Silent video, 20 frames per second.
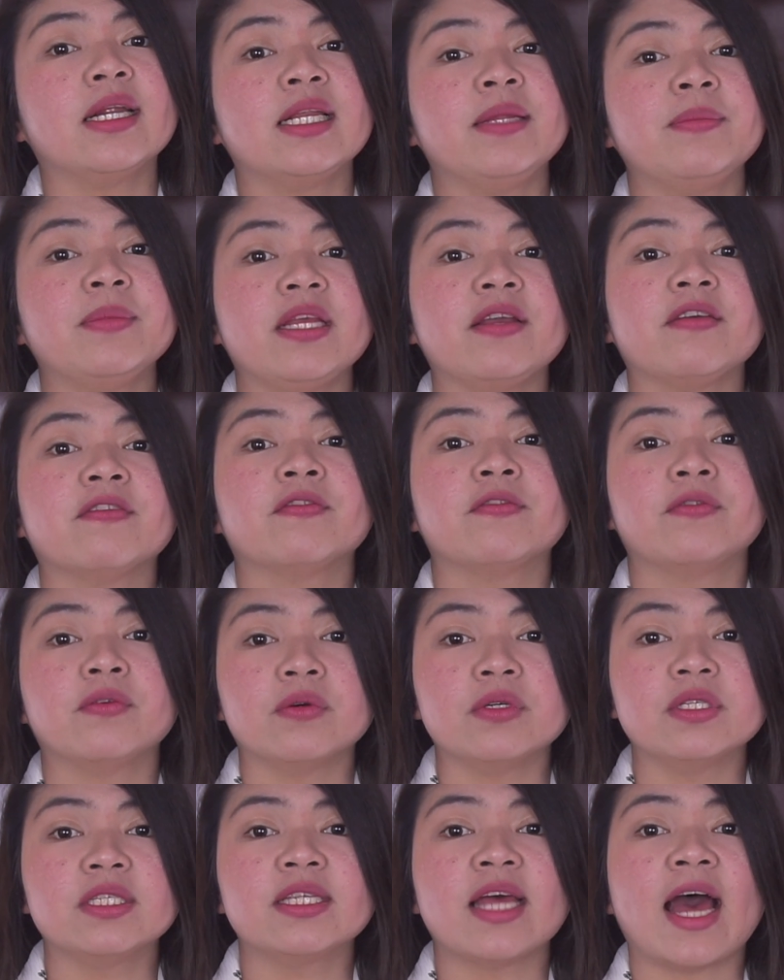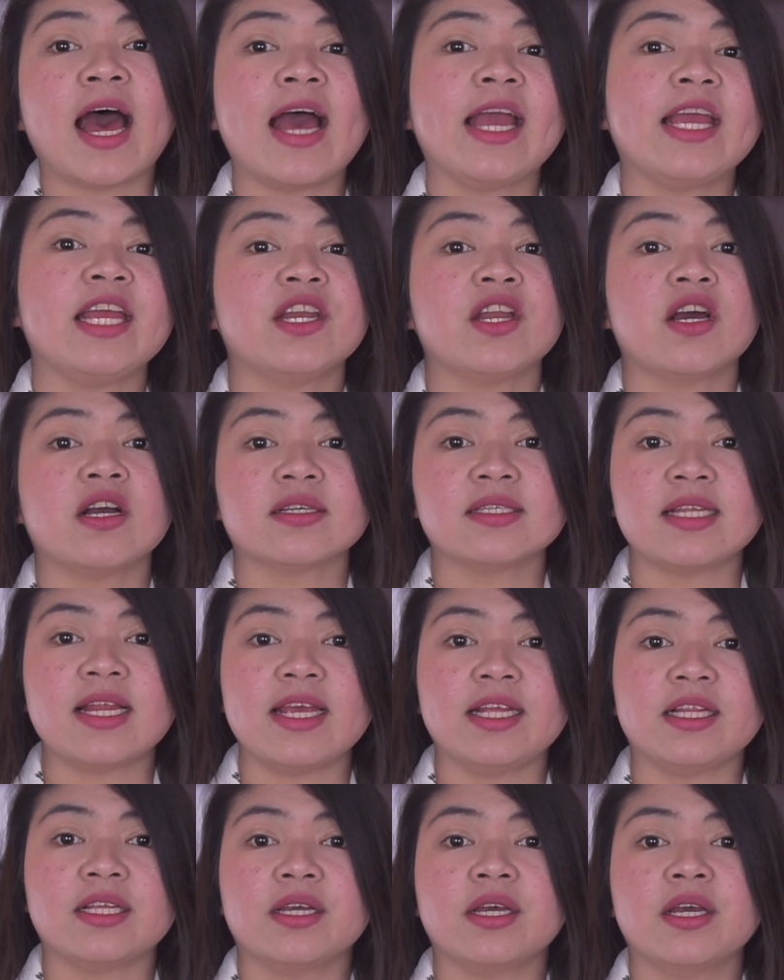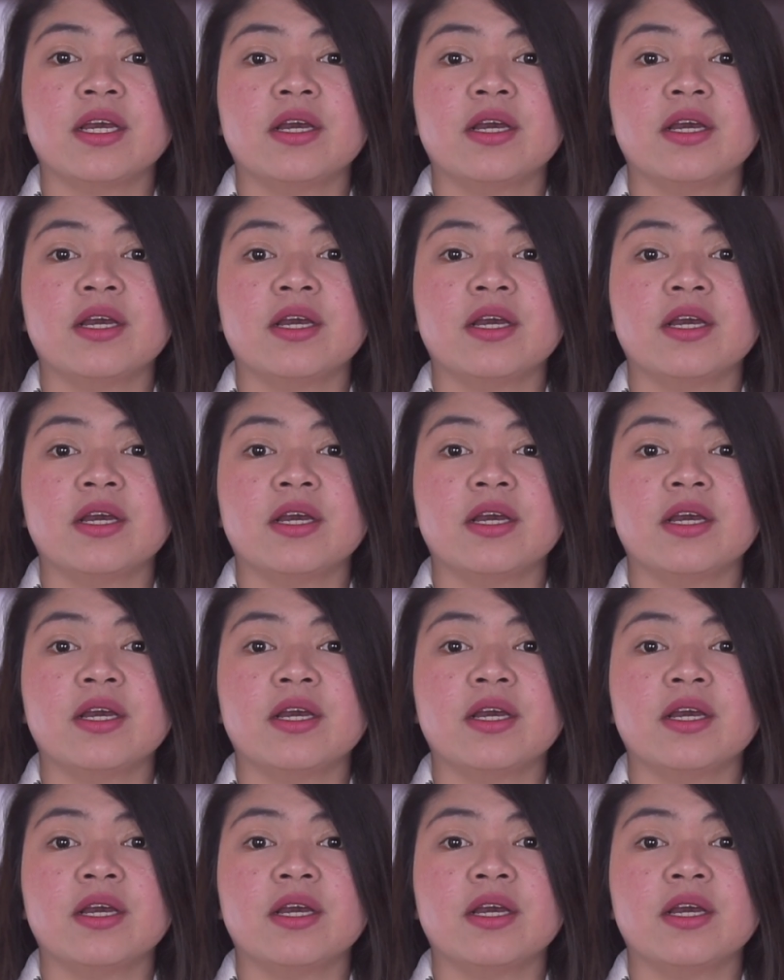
limiting foods high in oxalate.